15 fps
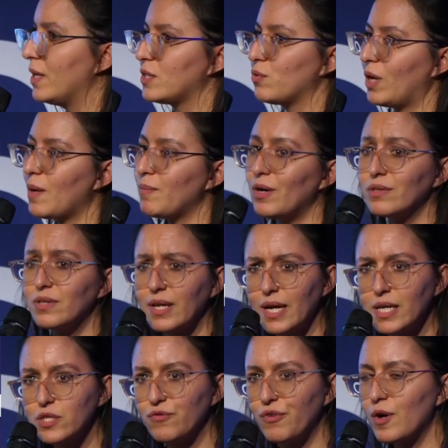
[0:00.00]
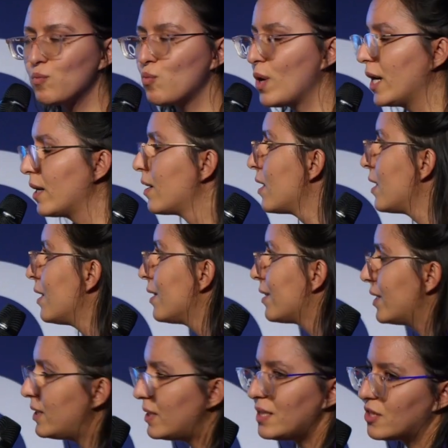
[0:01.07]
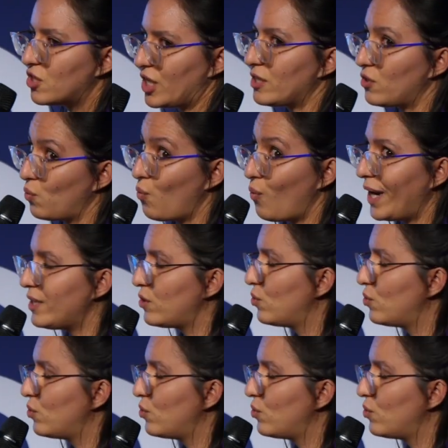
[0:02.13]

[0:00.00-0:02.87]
What about the guest firmware? This is just way too